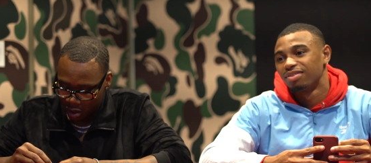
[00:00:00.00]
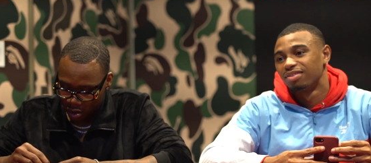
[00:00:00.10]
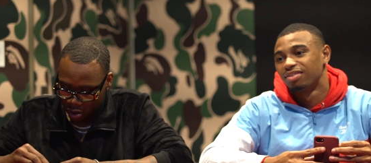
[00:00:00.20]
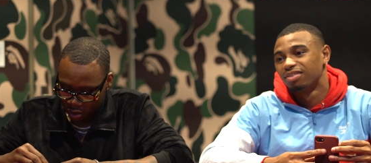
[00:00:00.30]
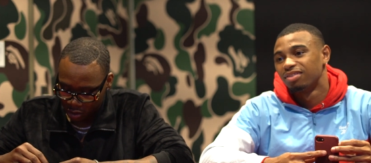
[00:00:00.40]
Speaker 1: the
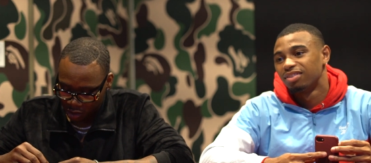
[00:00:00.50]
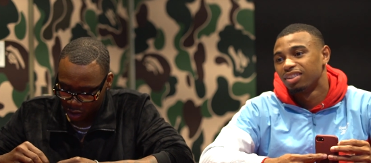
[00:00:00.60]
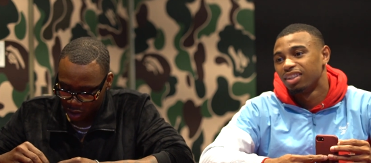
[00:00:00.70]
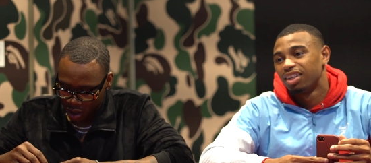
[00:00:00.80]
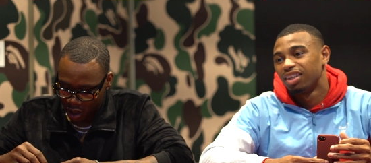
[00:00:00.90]
mm-hmm. whole
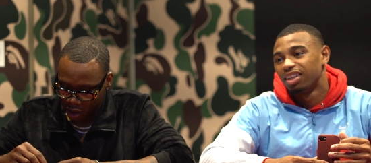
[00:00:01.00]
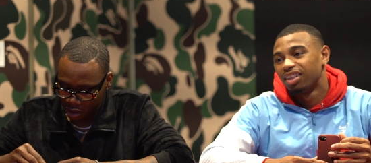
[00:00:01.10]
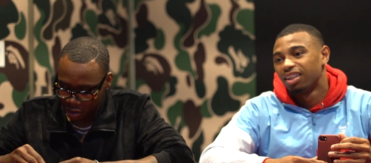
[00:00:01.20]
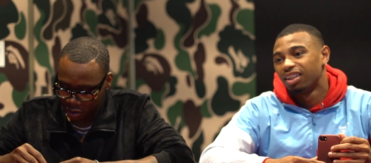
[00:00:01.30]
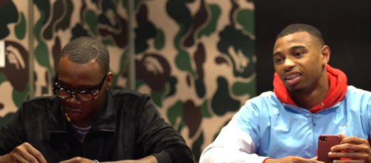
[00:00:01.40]
six nine
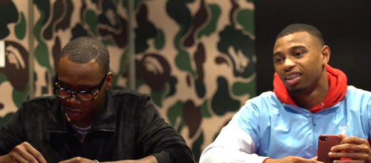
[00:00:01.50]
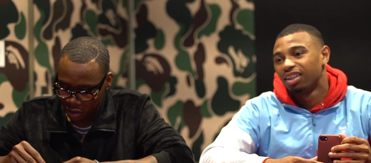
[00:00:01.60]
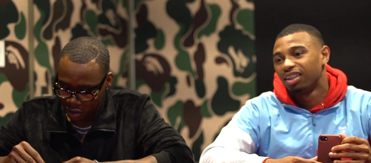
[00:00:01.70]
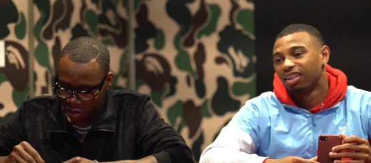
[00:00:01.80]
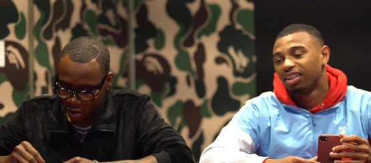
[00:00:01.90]

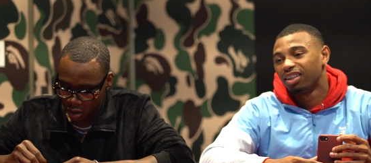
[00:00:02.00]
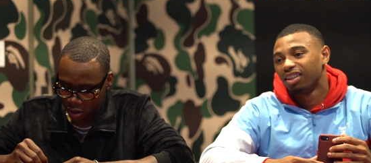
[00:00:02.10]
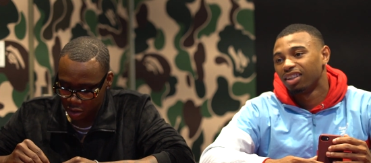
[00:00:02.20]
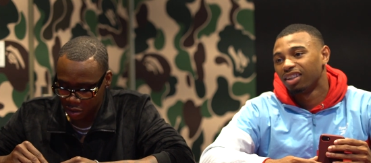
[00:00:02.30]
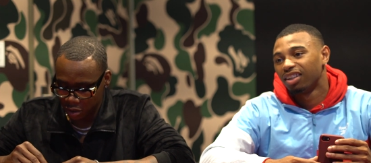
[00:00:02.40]
situation. He
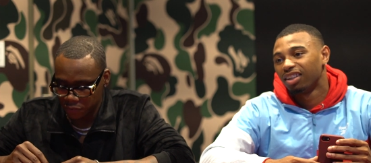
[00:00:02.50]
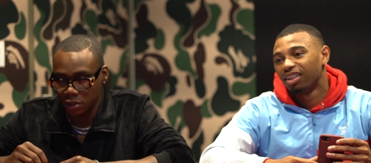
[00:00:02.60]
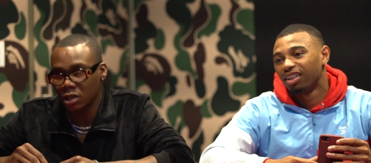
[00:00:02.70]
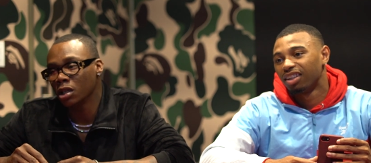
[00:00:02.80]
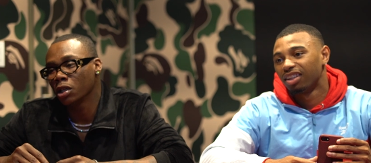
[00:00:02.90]
calling himself
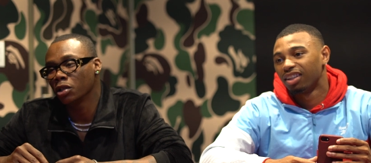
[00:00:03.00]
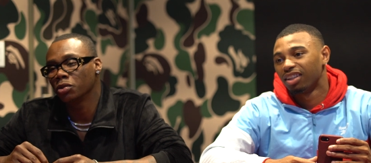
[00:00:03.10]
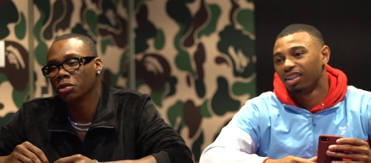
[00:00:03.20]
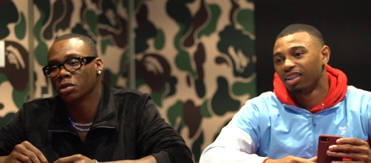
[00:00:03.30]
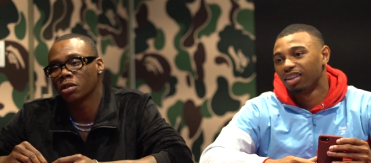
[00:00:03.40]
the king of
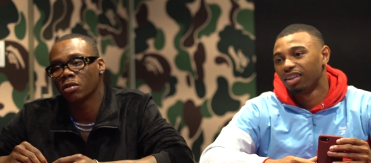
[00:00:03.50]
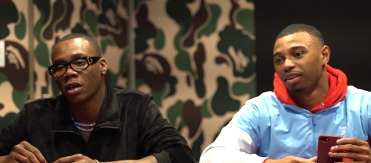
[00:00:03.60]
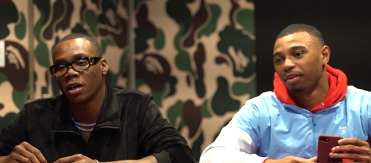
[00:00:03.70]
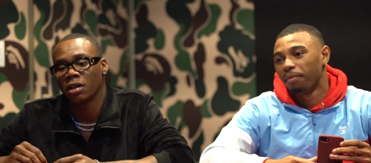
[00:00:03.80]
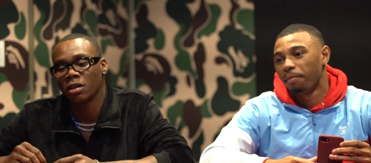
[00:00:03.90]
New York
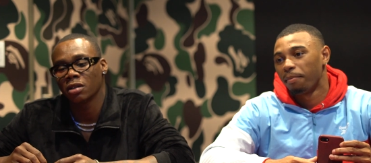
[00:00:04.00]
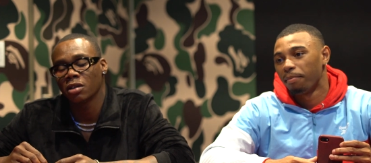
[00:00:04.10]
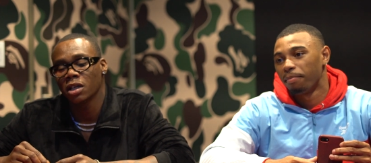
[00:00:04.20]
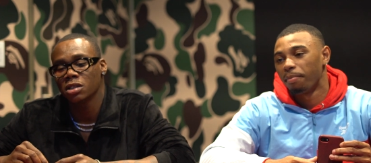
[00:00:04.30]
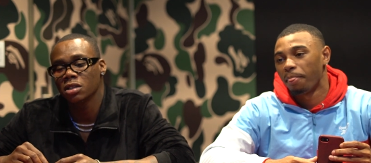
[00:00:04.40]
right now. The
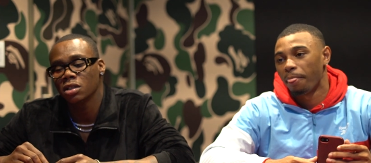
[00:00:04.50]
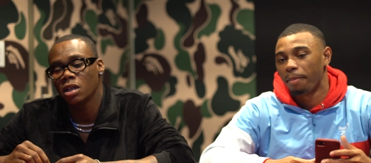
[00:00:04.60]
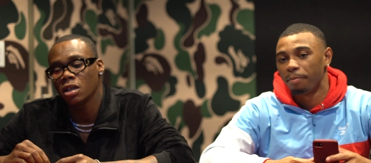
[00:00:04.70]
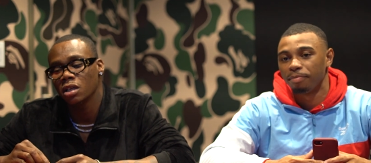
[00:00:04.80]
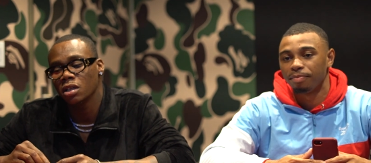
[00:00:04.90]
crazy
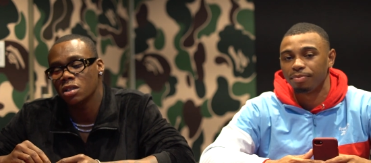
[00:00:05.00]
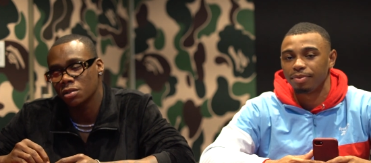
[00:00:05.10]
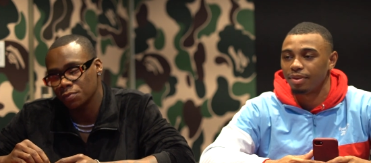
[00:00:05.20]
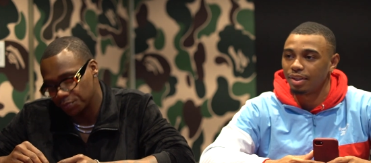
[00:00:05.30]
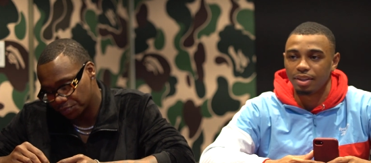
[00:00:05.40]
thing
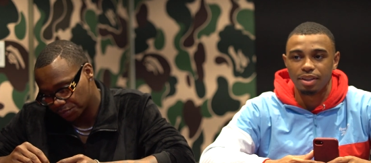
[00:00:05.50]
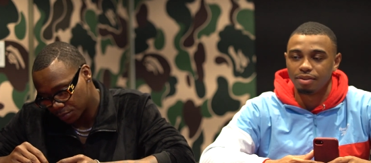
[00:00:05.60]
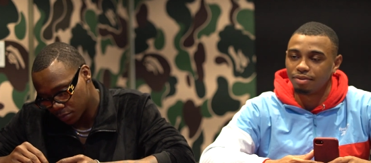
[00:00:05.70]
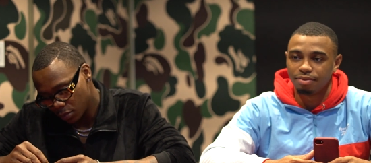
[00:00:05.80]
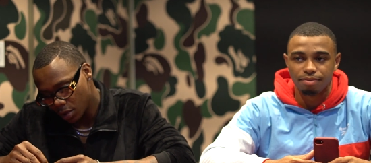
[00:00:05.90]
is,
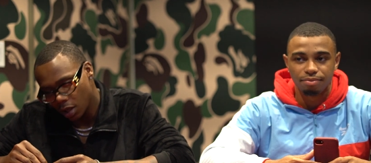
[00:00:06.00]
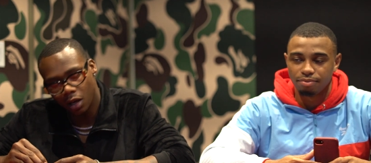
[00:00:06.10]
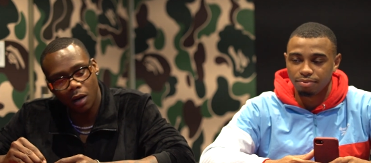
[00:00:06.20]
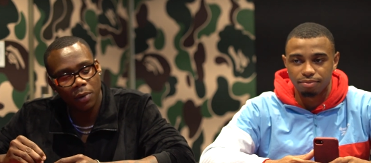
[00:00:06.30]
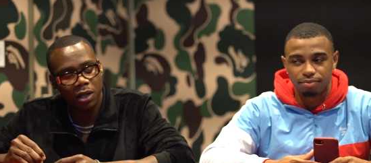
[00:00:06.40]

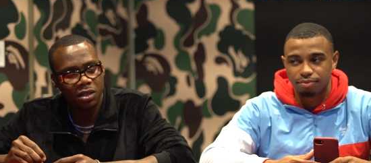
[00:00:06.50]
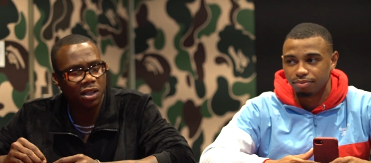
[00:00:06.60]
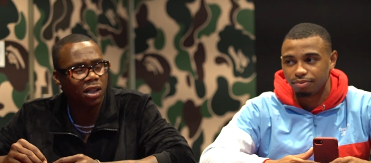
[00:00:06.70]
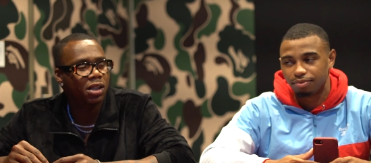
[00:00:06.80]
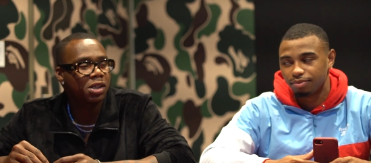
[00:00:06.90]
and I'm not
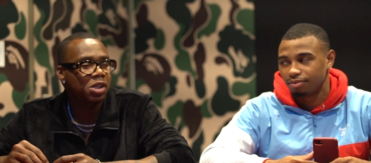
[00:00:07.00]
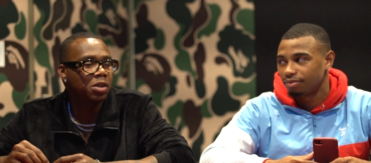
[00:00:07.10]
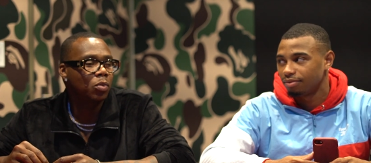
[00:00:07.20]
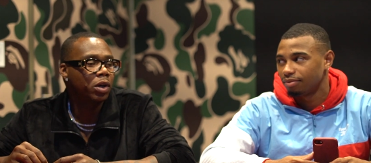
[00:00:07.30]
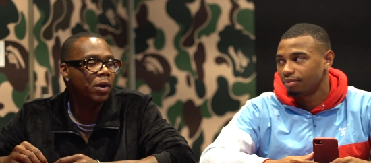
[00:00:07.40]
saying this
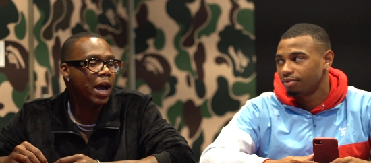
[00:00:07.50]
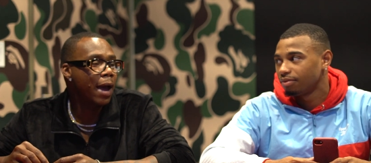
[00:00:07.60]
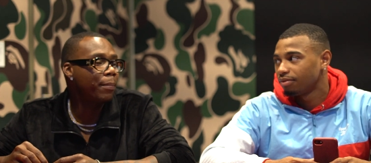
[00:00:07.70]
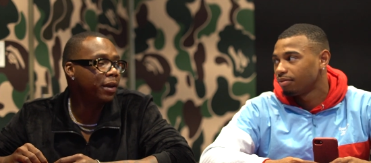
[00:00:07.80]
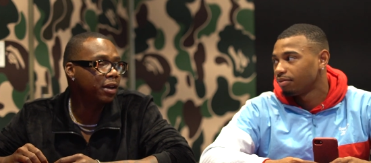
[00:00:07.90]
shit will
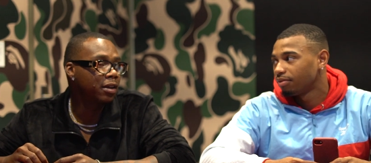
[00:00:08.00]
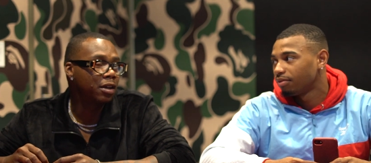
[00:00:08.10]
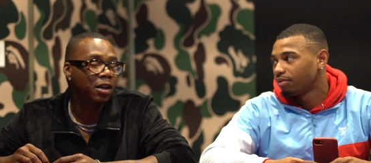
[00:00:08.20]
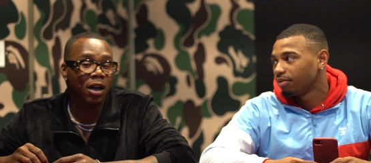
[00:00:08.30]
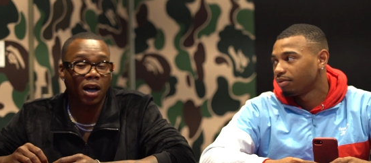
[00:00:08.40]
happen.
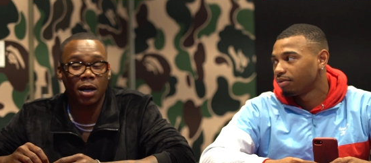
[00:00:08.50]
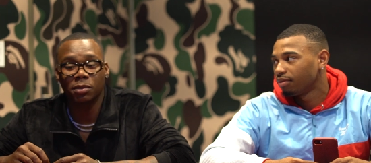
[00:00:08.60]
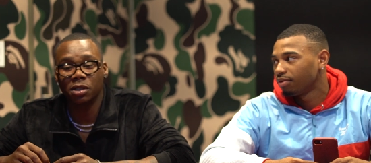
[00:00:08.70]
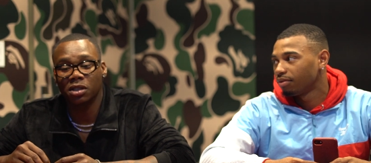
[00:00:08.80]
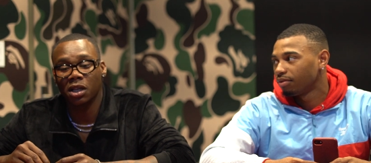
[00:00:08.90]

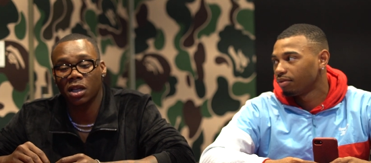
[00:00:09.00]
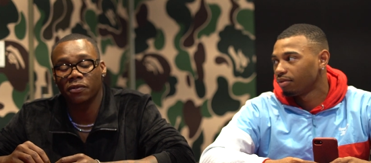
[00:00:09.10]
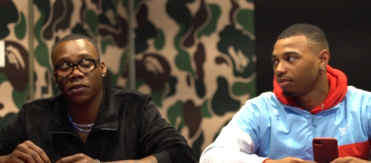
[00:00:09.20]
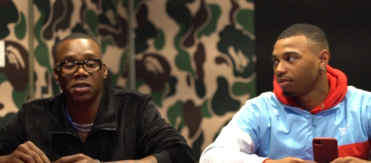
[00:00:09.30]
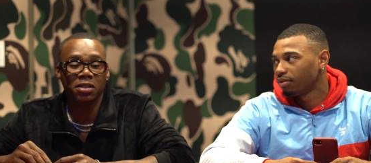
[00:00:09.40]
I'm just
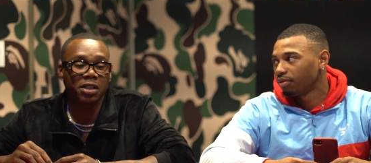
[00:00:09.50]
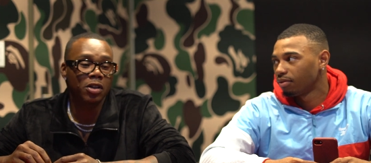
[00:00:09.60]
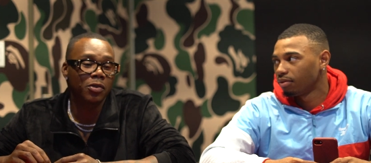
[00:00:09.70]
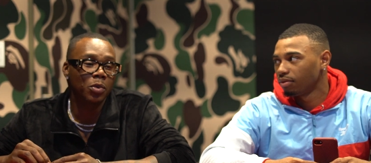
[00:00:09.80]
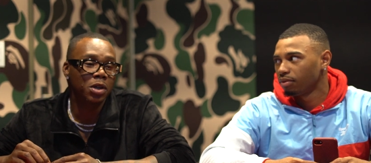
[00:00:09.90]
saying if this
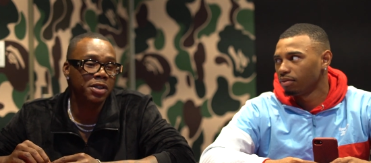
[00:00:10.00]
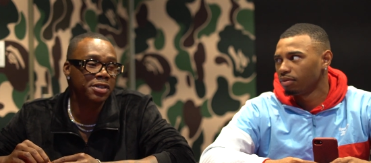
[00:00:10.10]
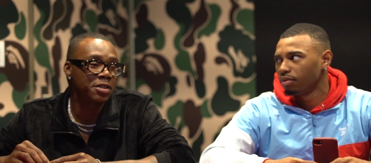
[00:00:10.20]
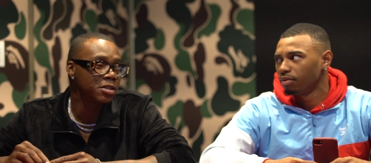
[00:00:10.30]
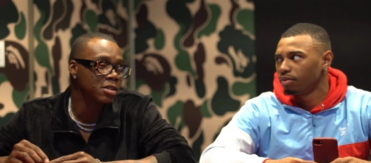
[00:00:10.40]
nigga
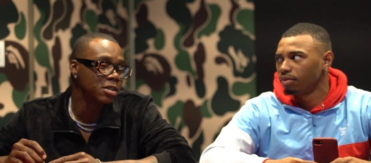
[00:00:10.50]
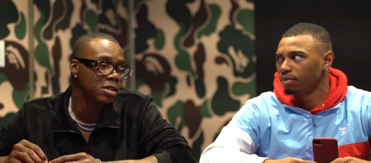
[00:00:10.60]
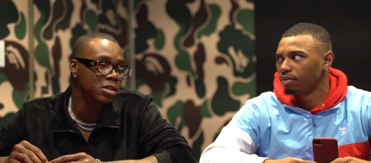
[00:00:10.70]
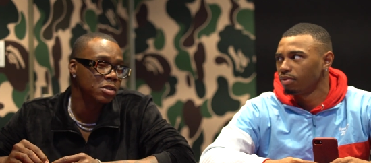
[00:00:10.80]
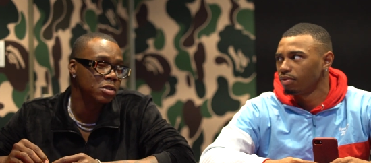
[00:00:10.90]
was
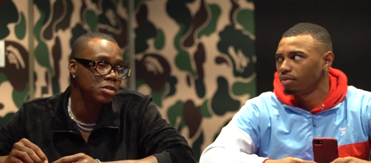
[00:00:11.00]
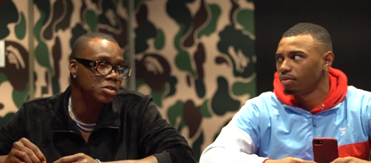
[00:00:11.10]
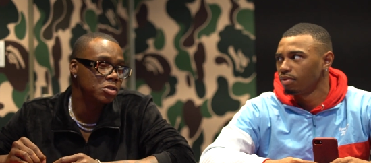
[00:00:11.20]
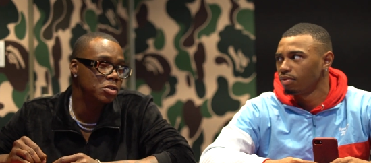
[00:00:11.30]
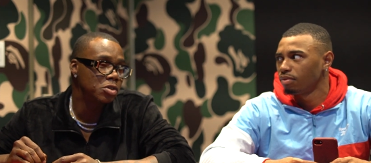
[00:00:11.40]

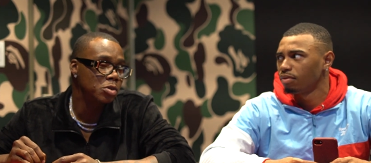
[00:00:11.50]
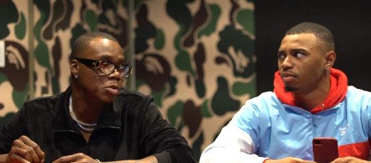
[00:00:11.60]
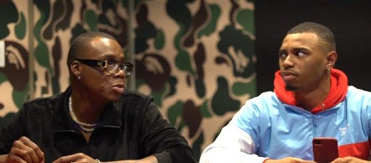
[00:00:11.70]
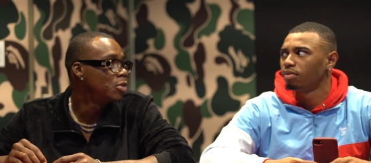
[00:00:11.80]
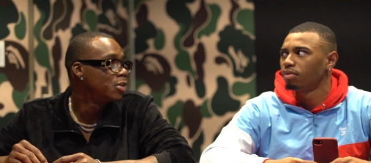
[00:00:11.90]

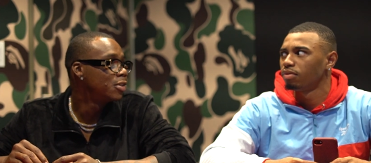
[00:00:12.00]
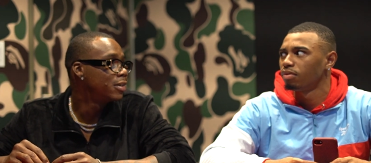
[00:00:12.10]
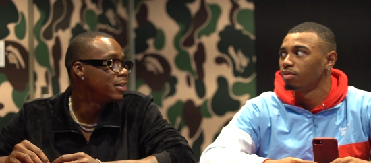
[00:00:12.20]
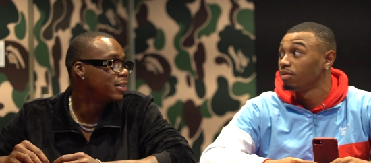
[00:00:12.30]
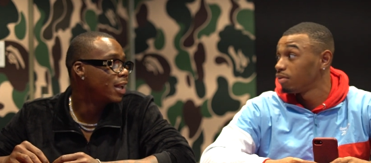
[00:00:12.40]
too,
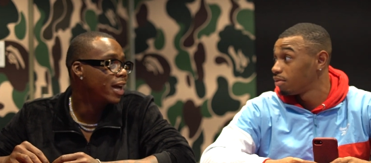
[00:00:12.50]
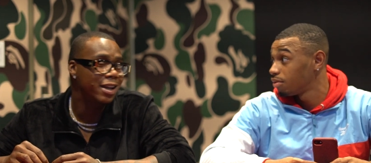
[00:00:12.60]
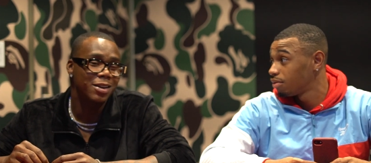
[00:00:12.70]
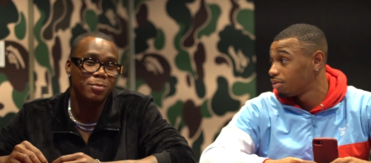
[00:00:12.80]
hmm. like,